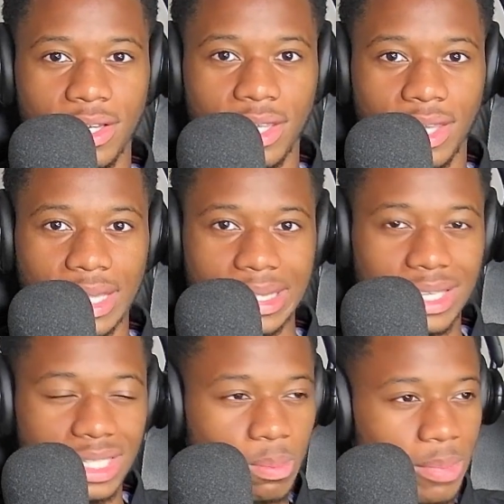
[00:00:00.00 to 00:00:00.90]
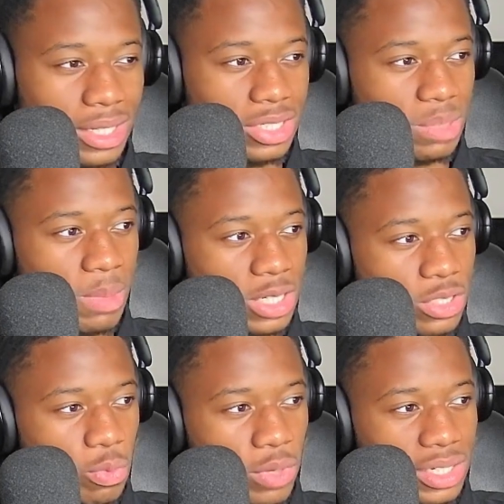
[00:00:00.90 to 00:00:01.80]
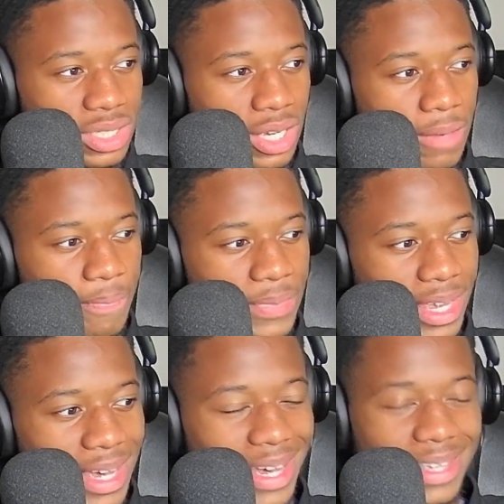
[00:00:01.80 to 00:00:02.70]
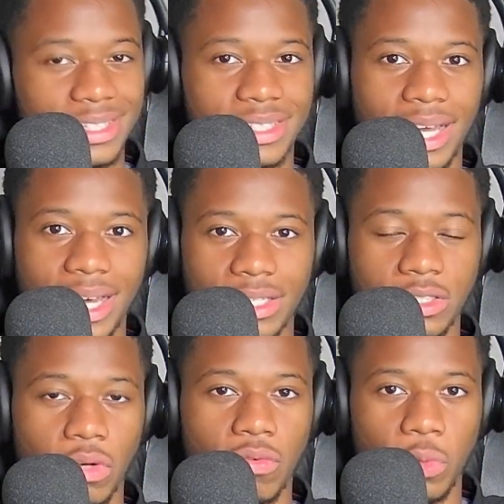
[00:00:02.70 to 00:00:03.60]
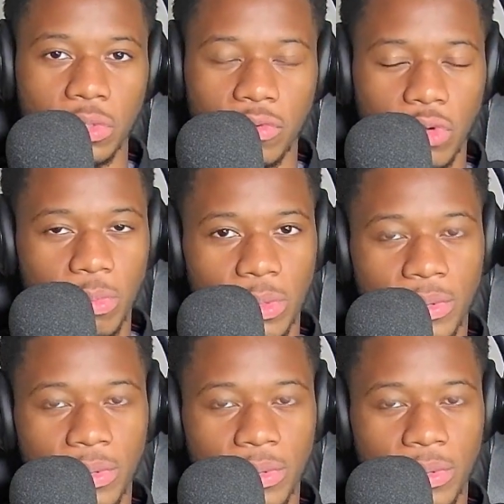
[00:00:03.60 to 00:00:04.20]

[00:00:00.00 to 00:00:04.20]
And this man just managed to reach the highest heights of world football.